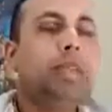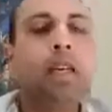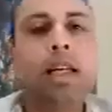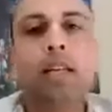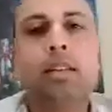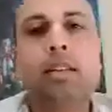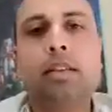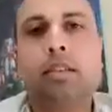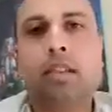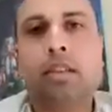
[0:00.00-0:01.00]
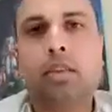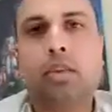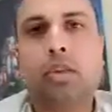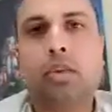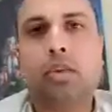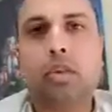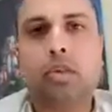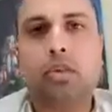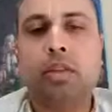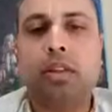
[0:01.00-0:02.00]
And they're the ones who are
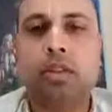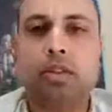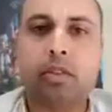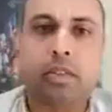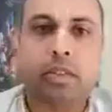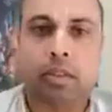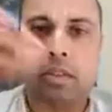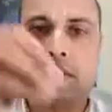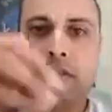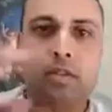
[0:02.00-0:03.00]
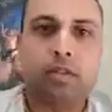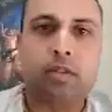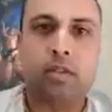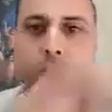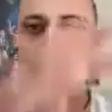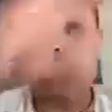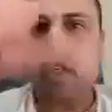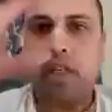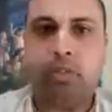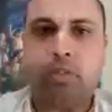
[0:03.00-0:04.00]
put into this whole
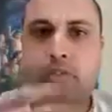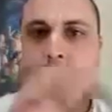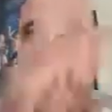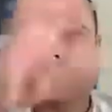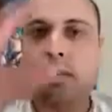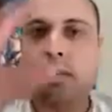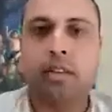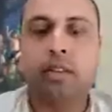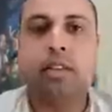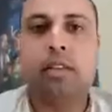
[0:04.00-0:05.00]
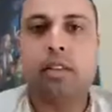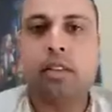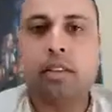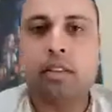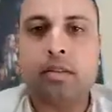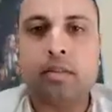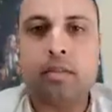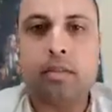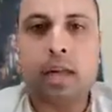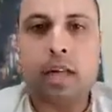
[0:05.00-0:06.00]
trap of the
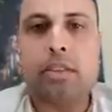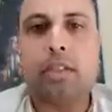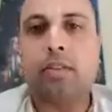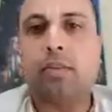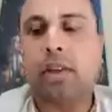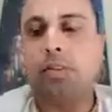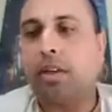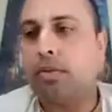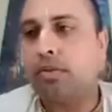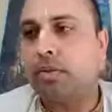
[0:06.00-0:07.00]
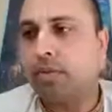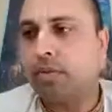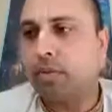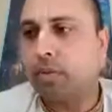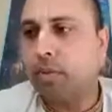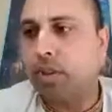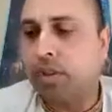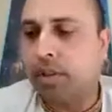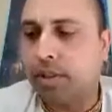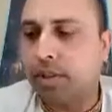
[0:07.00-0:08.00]
Achid Vaibhav, or
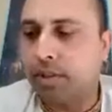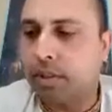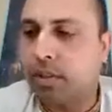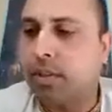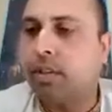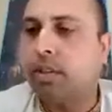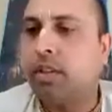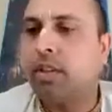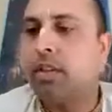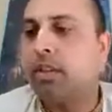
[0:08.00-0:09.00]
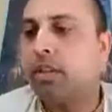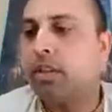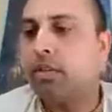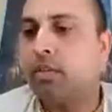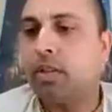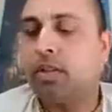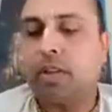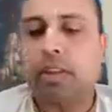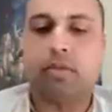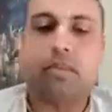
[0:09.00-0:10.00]
material energy, which is
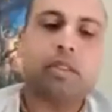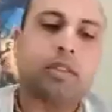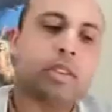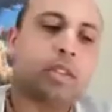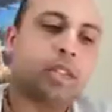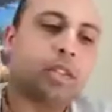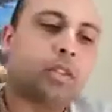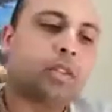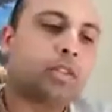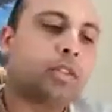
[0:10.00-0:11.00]
very difficult to get out of.